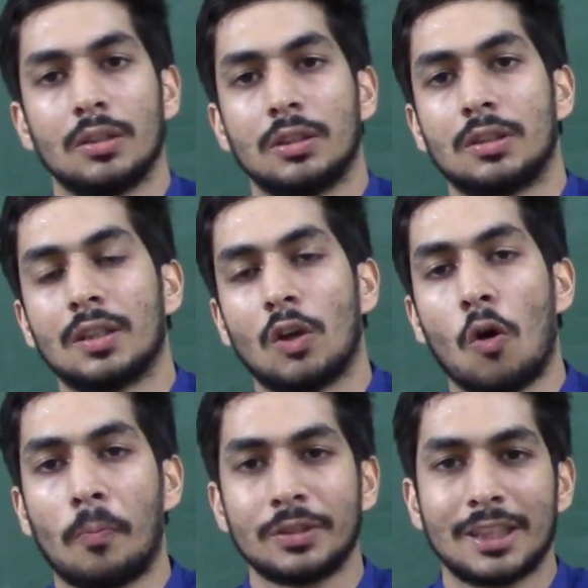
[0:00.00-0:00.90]
The
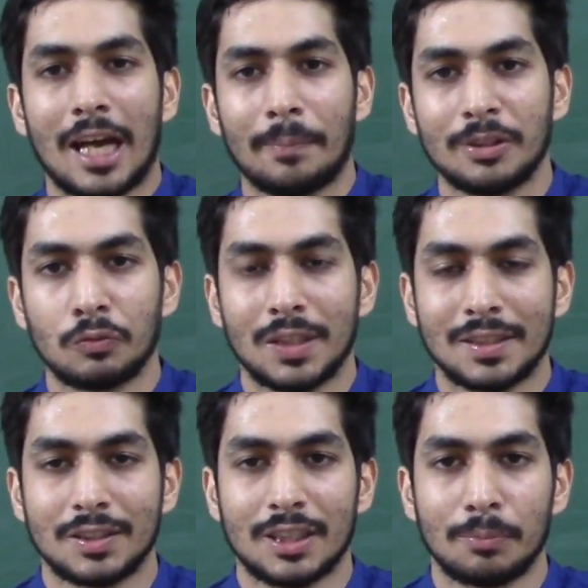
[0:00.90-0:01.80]
opposite happens with
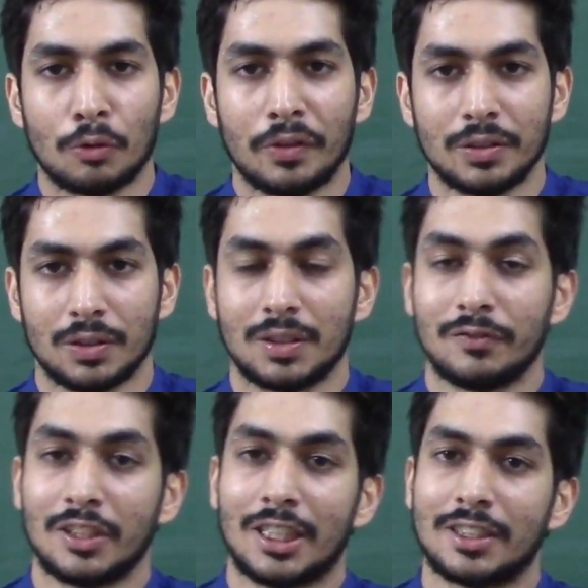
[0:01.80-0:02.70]
assistant professors.
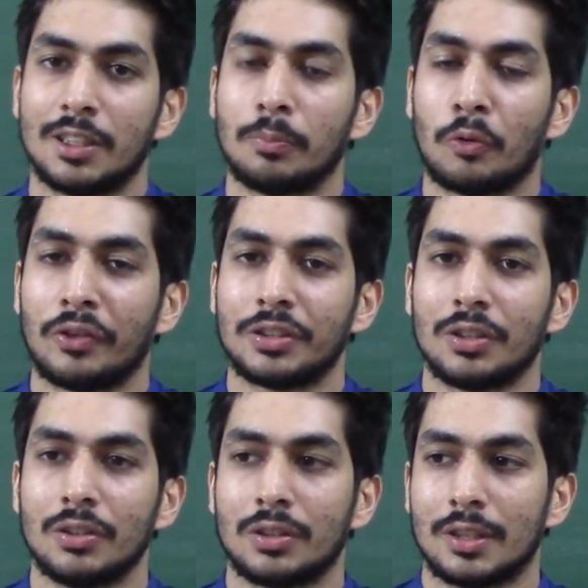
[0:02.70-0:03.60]
With assistant
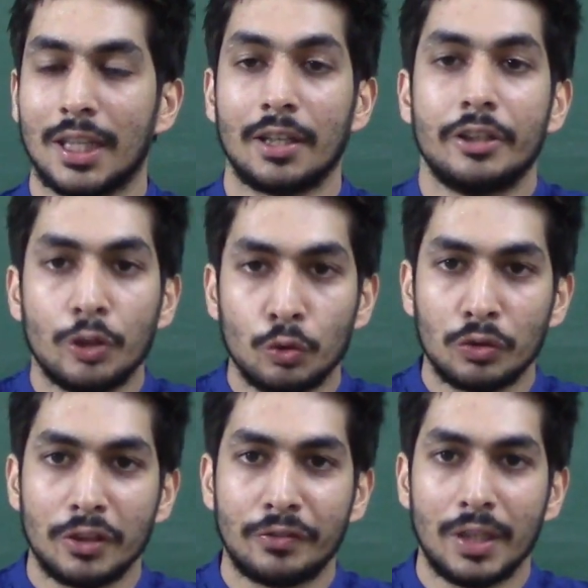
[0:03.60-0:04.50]
professors, they are new
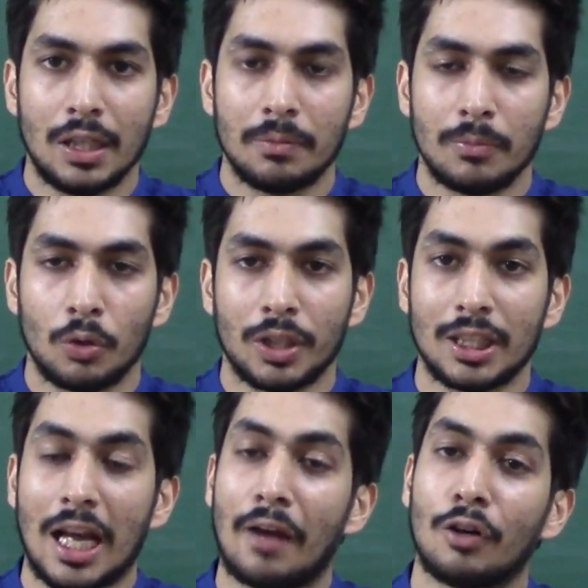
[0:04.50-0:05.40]
to the field, okay?
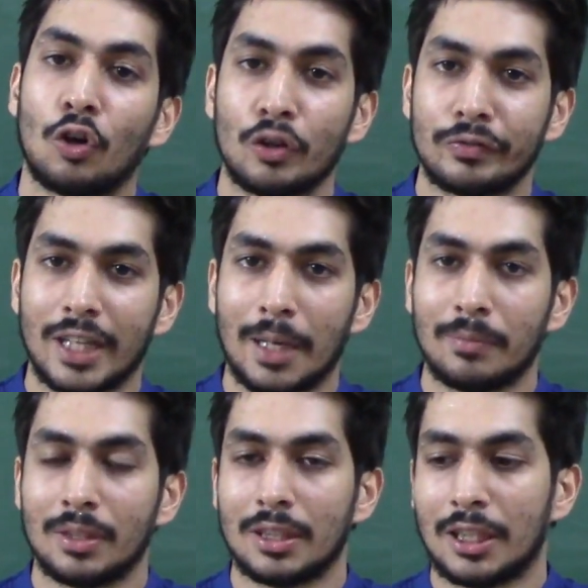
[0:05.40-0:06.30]
They have a lot of
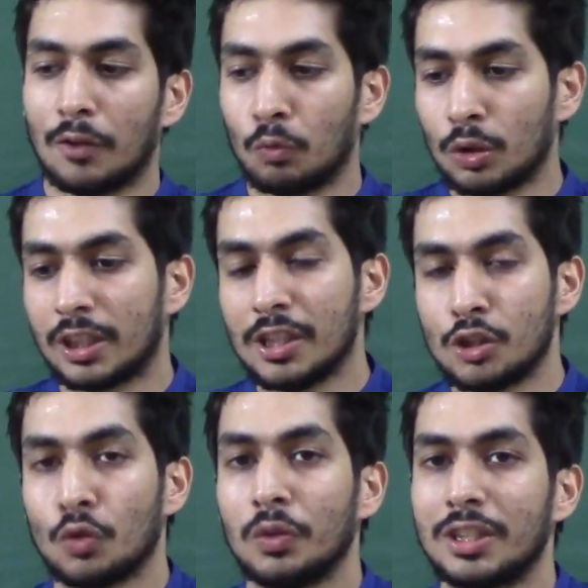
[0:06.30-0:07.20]
time, they would
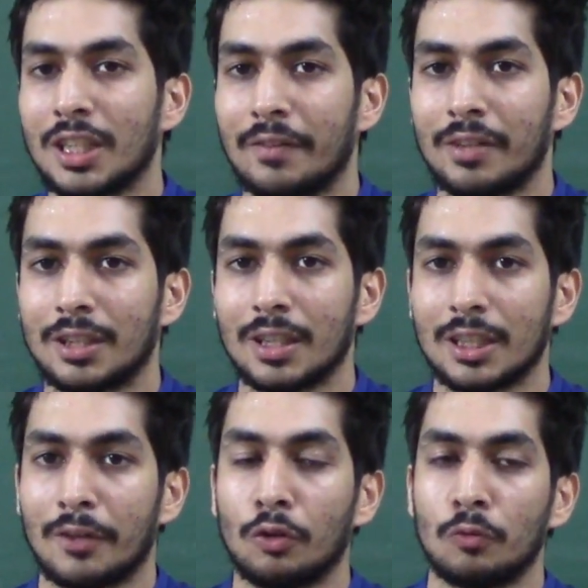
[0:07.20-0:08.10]
teach you each and
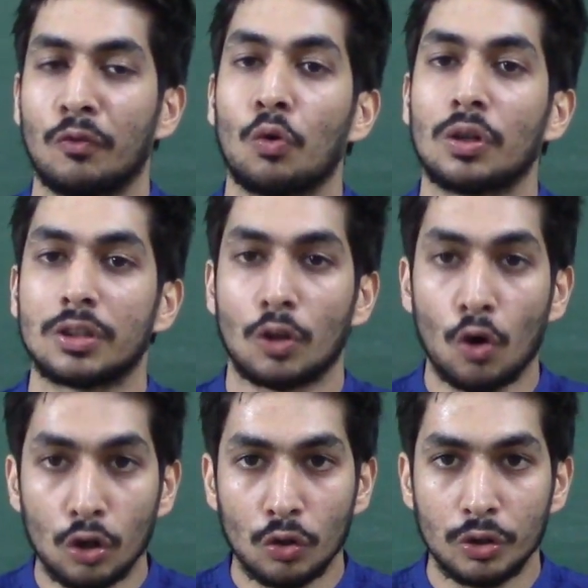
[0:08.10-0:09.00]
everything, they would focus a
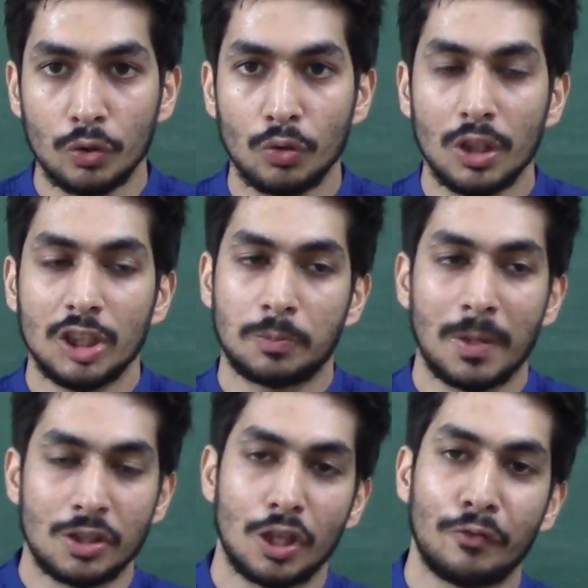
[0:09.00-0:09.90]
lot on you,
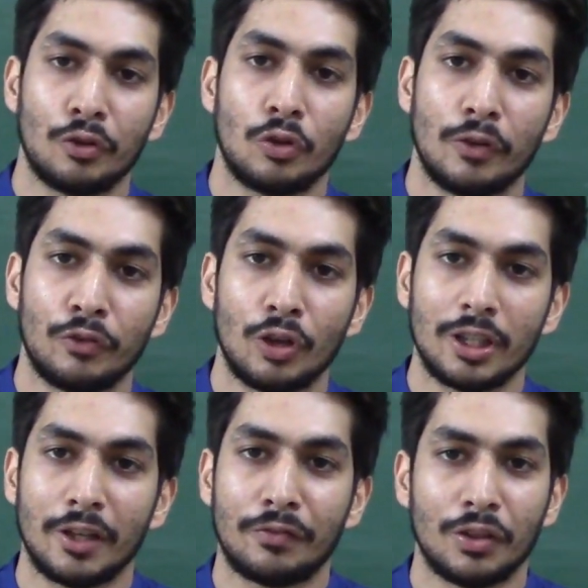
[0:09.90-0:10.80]
especially if you are
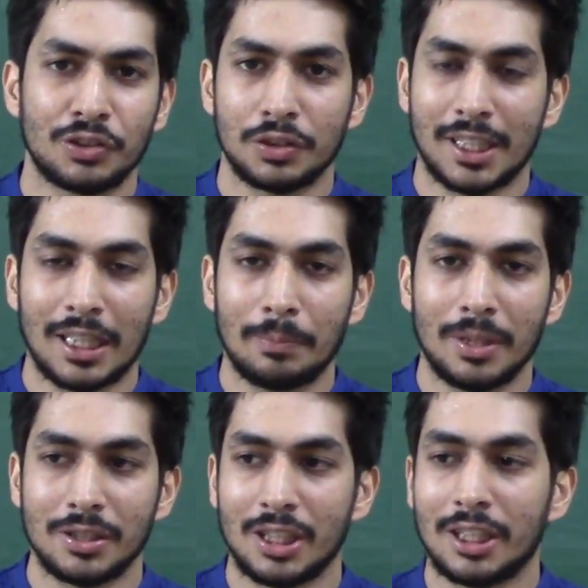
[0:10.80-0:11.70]
their first or second
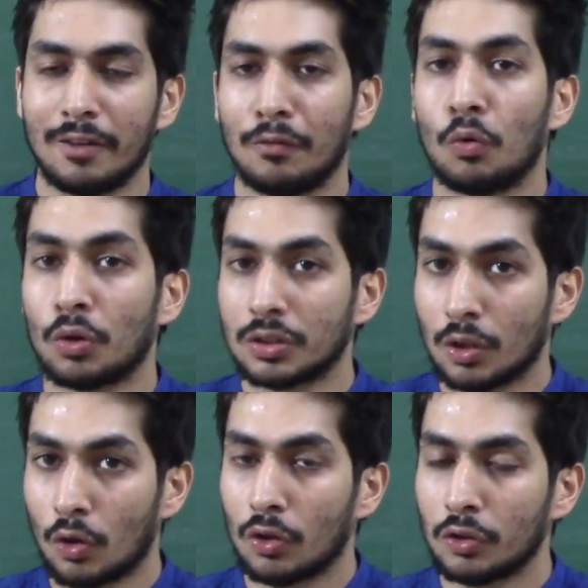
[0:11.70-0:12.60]
PhD, they will focus a
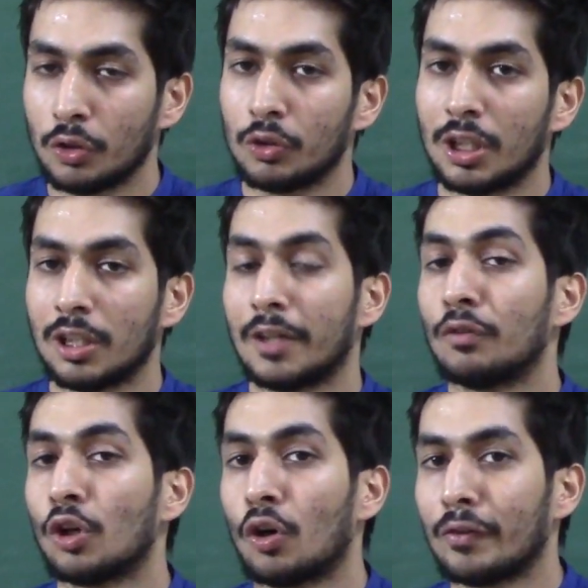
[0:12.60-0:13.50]
lot on you, they'll give
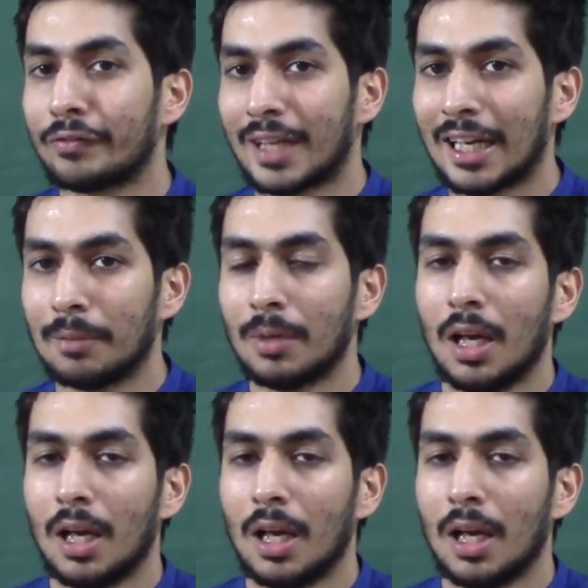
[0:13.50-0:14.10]
you a lot of time,